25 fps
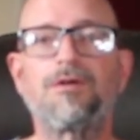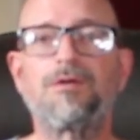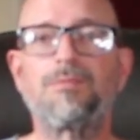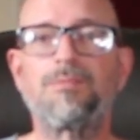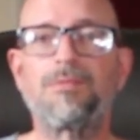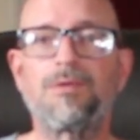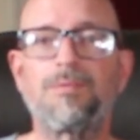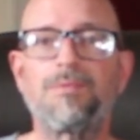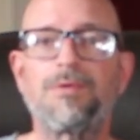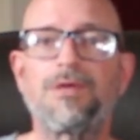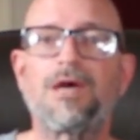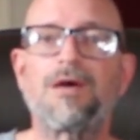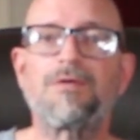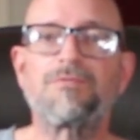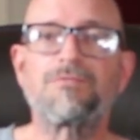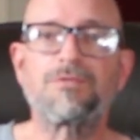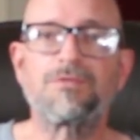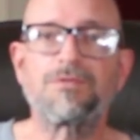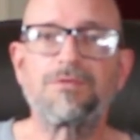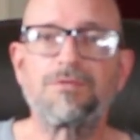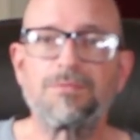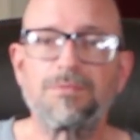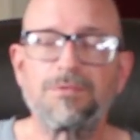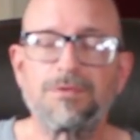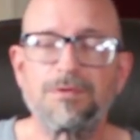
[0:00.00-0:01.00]
Maybe
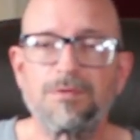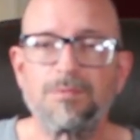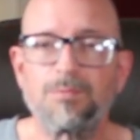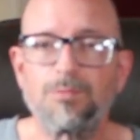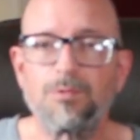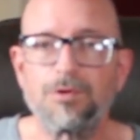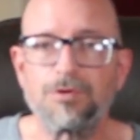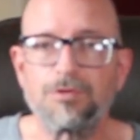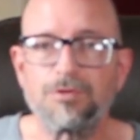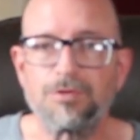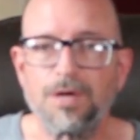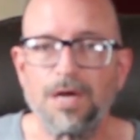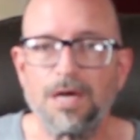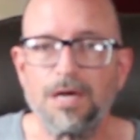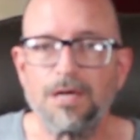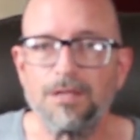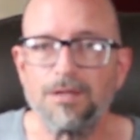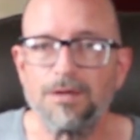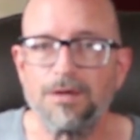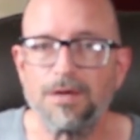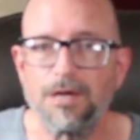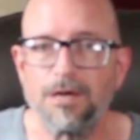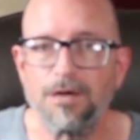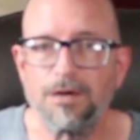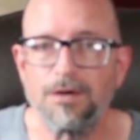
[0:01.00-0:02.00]
after some more trial
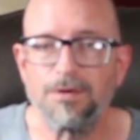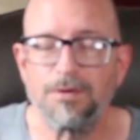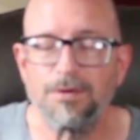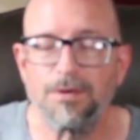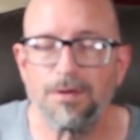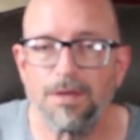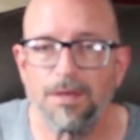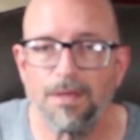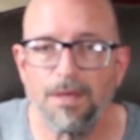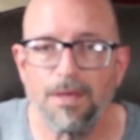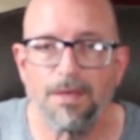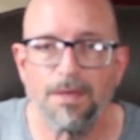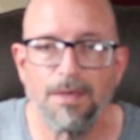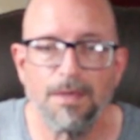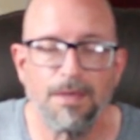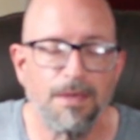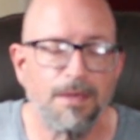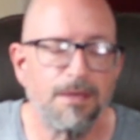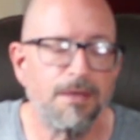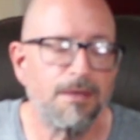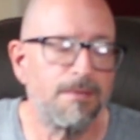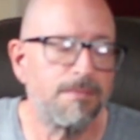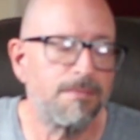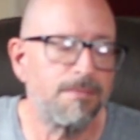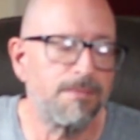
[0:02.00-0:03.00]
and error,
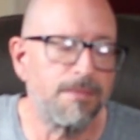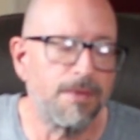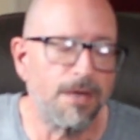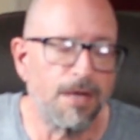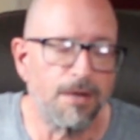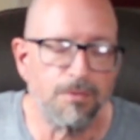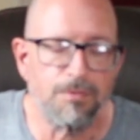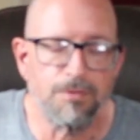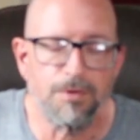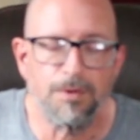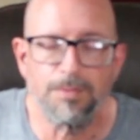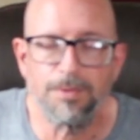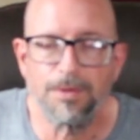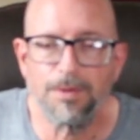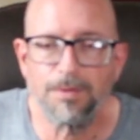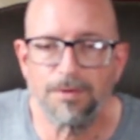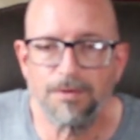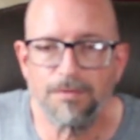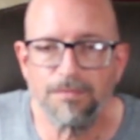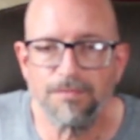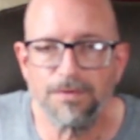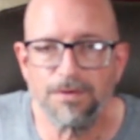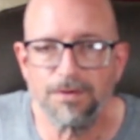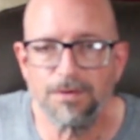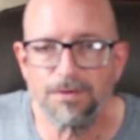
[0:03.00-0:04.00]
I will be able to
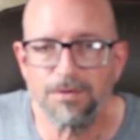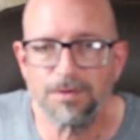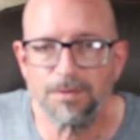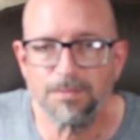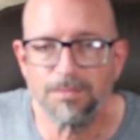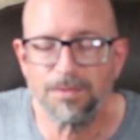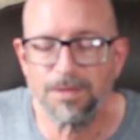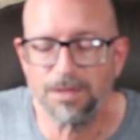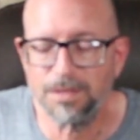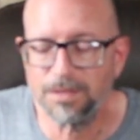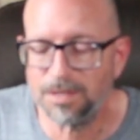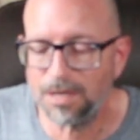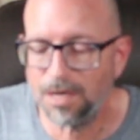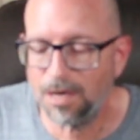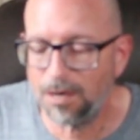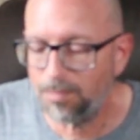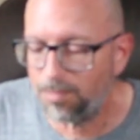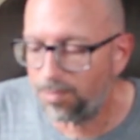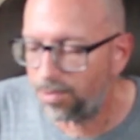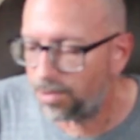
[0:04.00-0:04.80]
figure some things out.